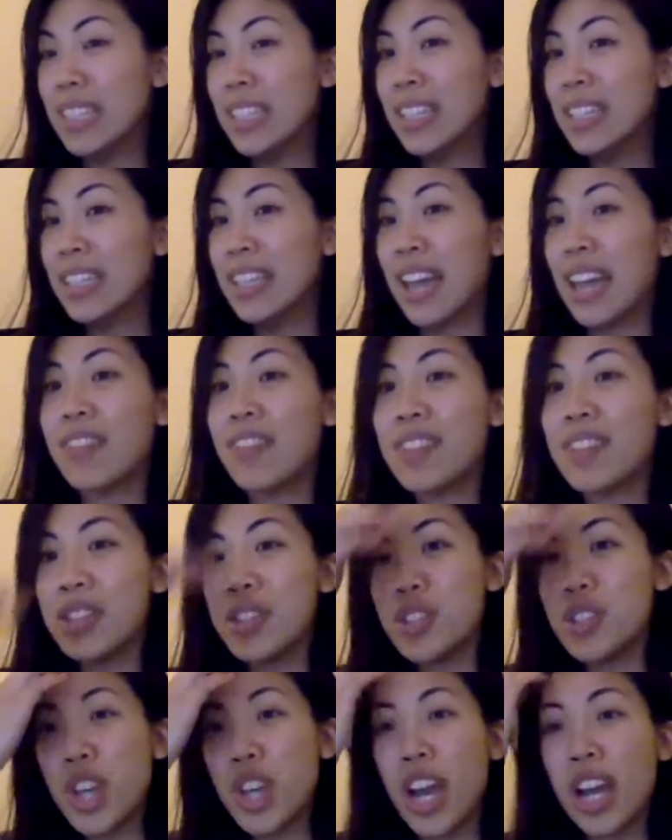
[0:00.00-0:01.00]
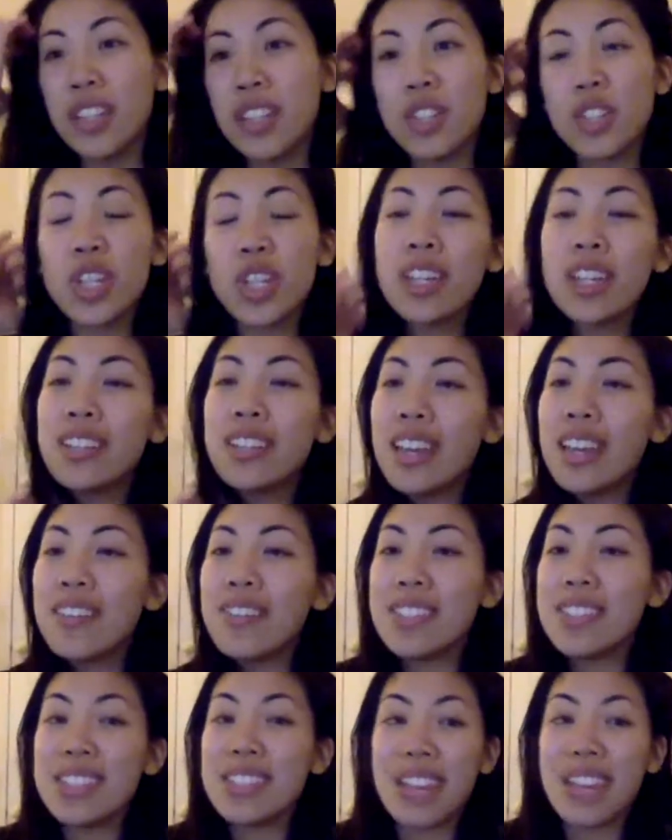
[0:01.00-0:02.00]
Life is challenging. Life
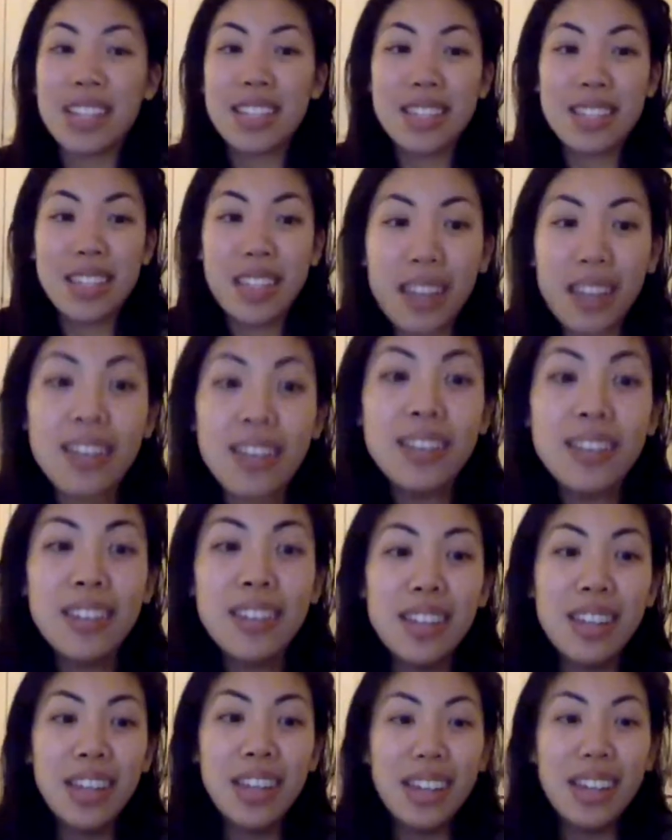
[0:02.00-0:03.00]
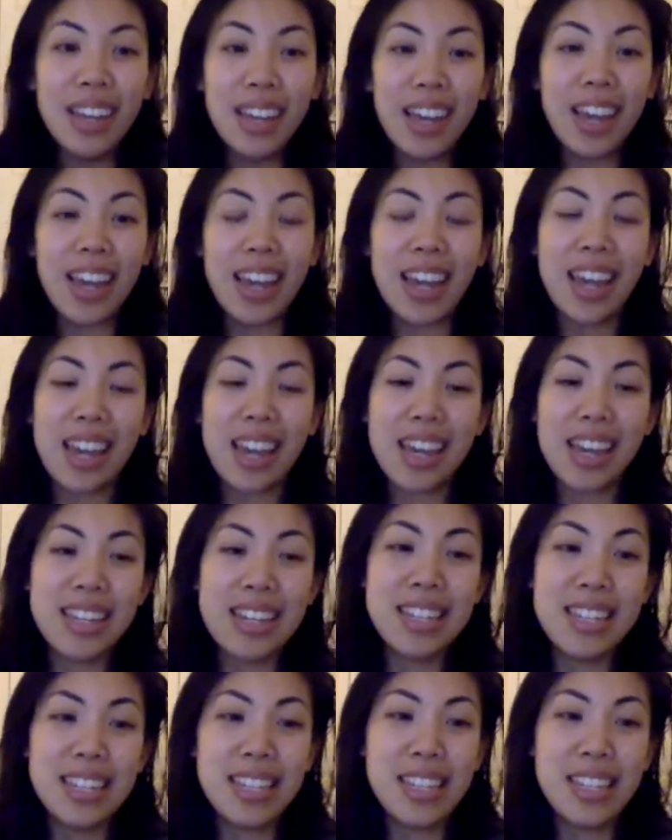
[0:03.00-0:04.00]
is testing.
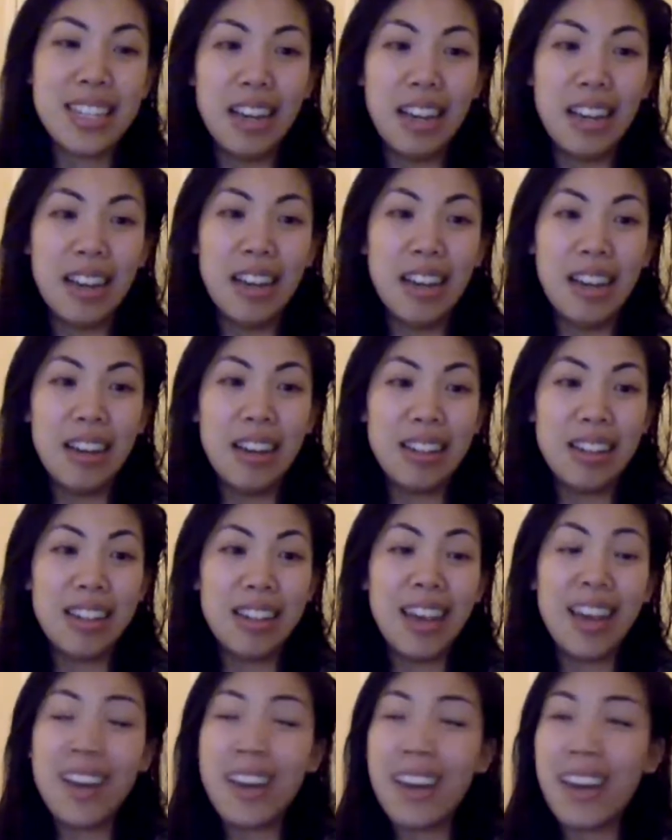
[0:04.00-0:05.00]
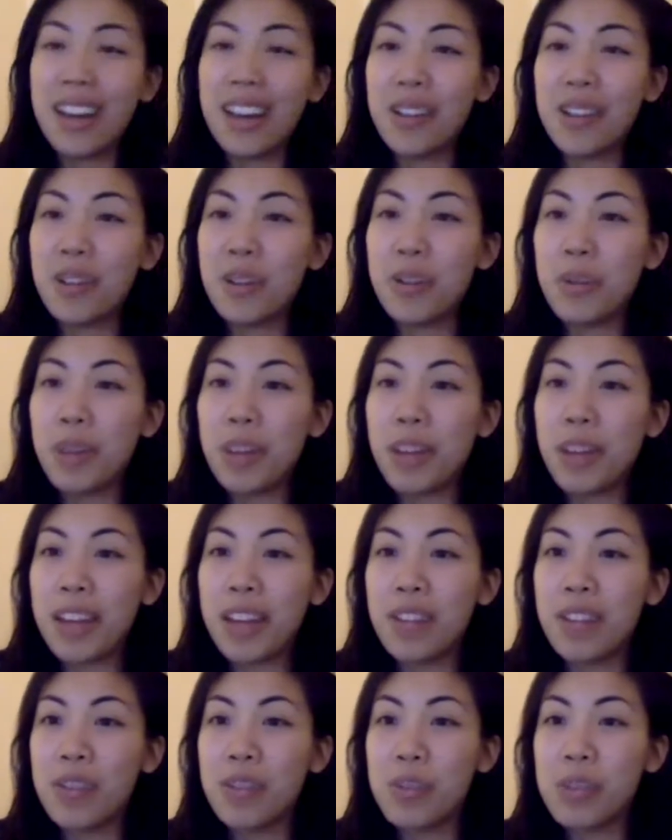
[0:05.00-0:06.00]
And yeah, I don't know what kind
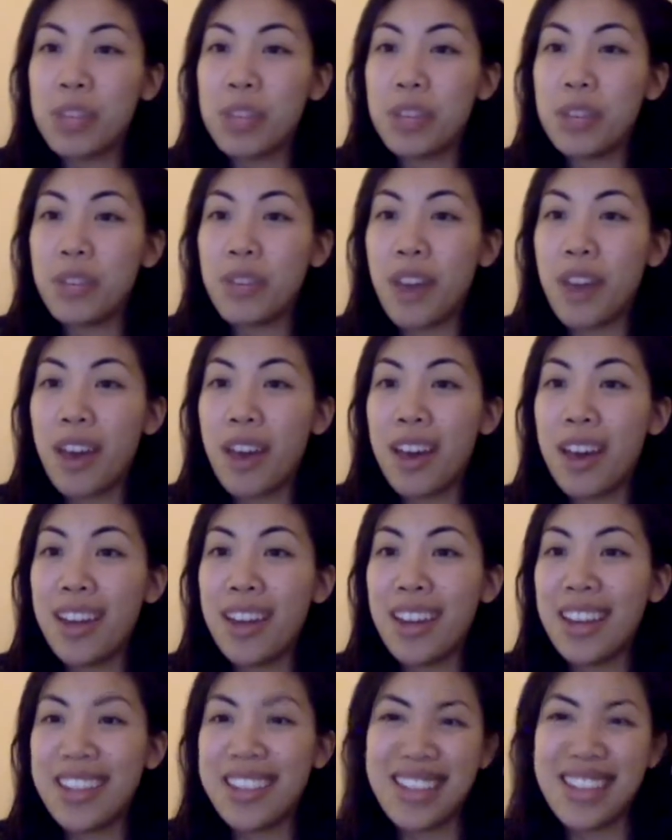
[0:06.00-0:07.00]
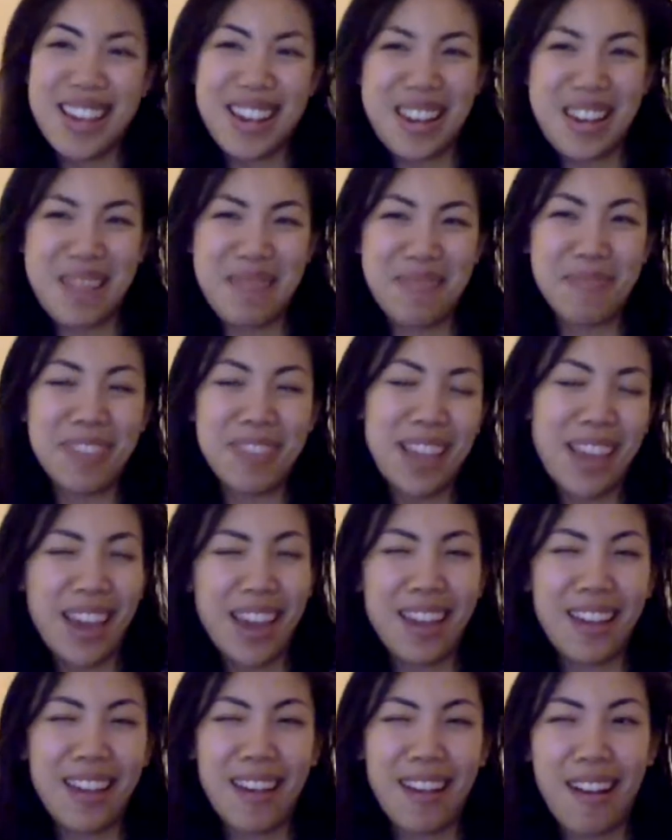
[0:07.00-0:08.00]
of a week you've had. Hey, Zainab.
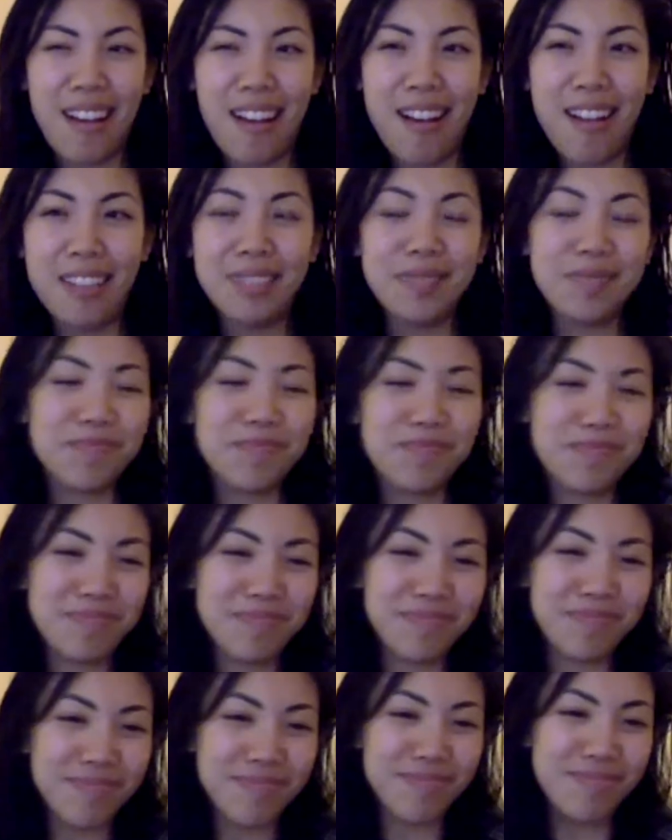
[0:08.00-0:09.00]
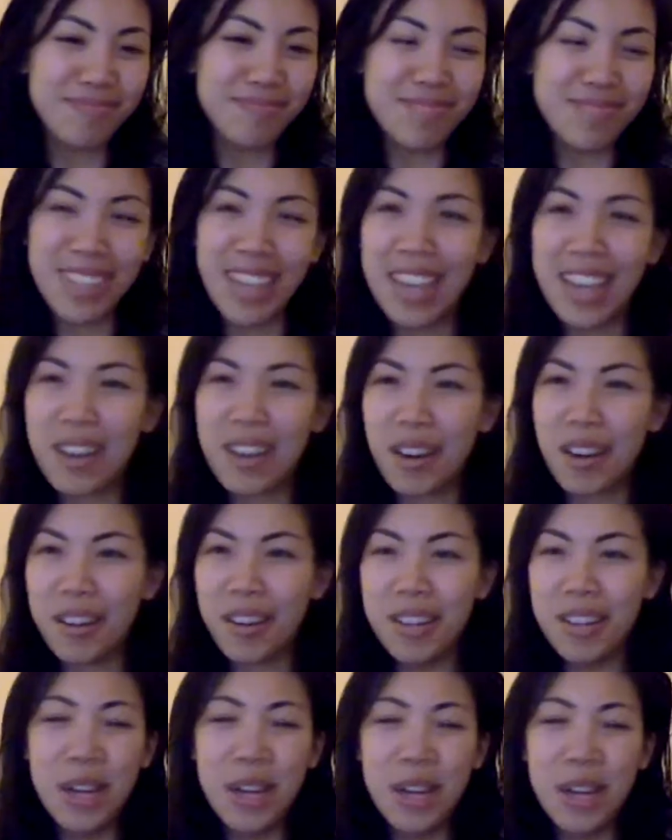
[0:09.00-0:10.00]
Hey, girl. Hey,
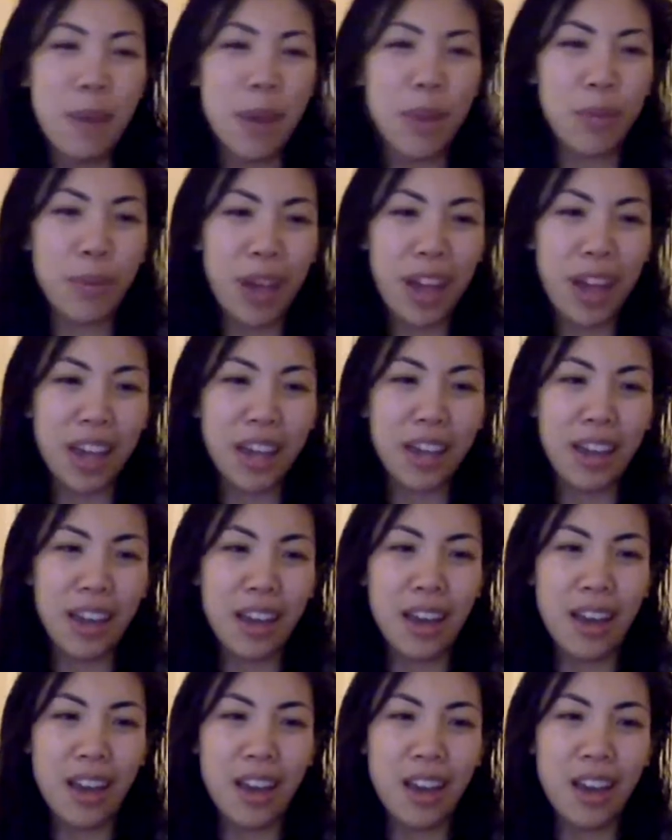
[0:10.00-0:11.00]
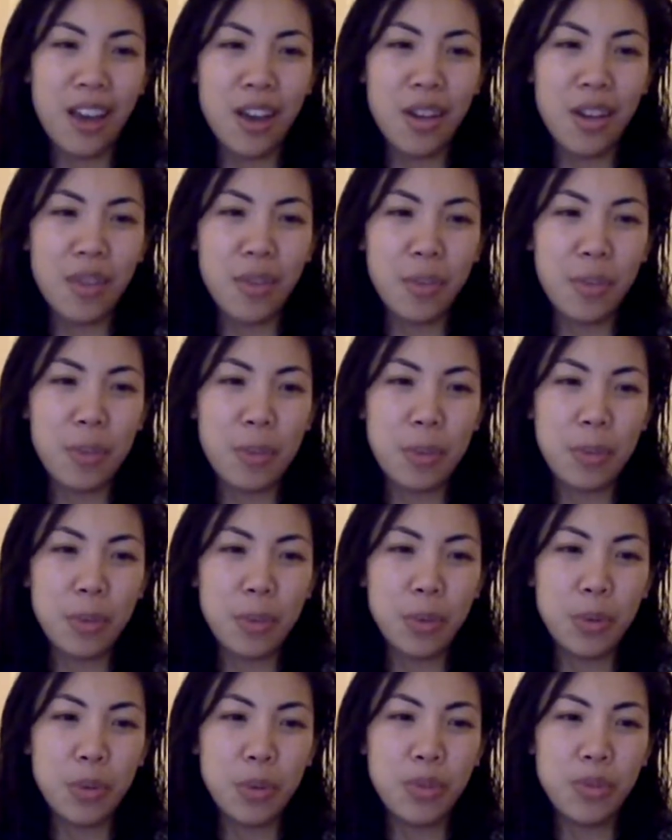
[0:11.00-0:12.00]
girl. By the way, for people
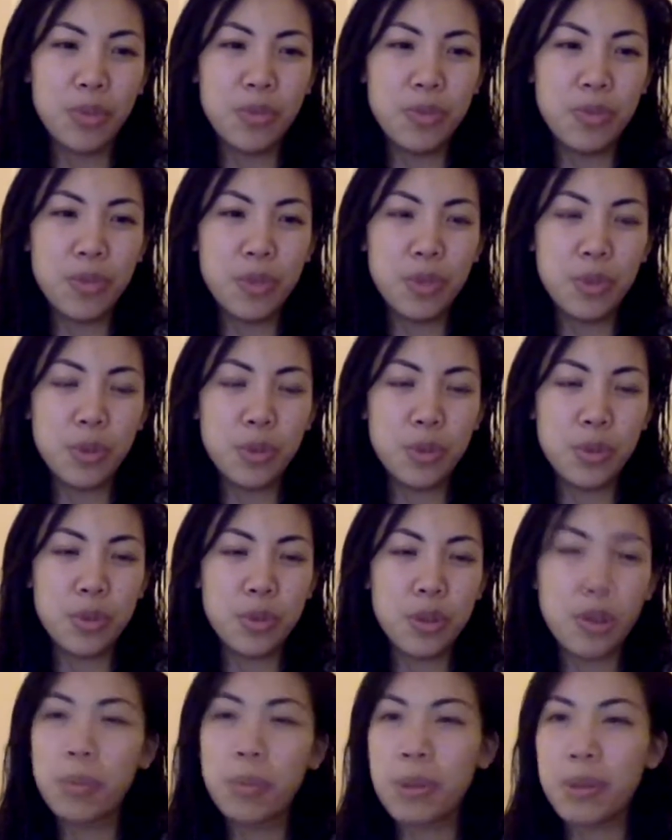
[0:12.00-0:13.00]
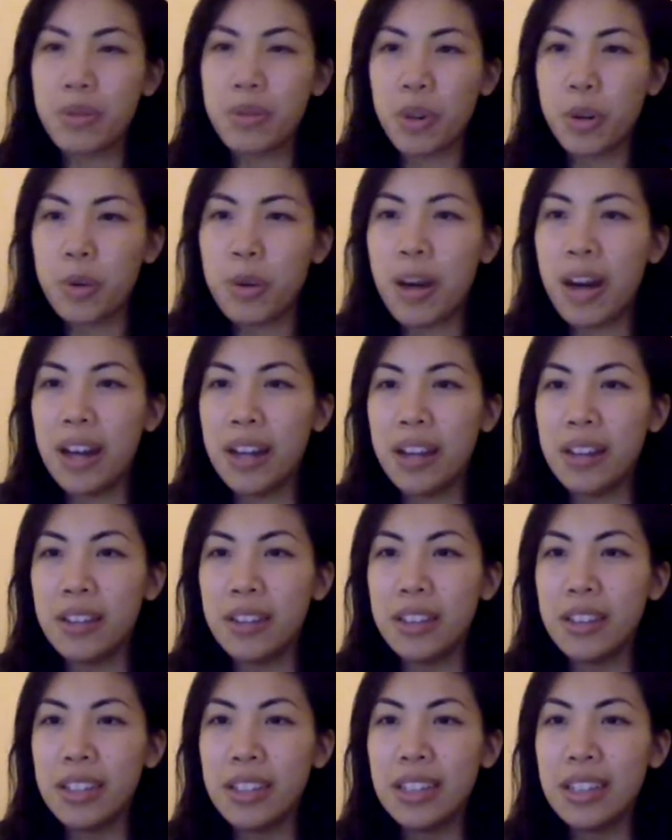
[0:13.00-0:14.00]
who's known me for a while,